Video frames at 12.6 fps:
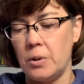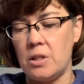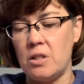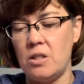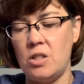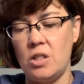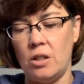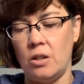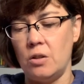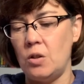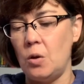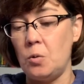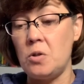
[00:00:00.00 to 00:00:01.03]
still
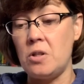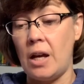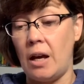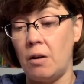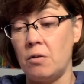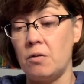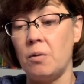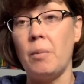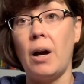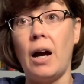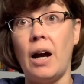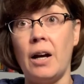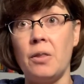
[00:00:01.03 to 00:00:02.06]
no sound from
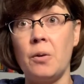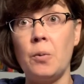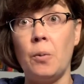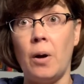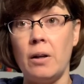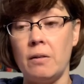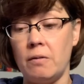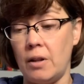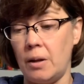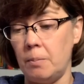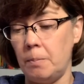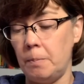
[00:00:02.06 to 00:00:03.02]
either one of them.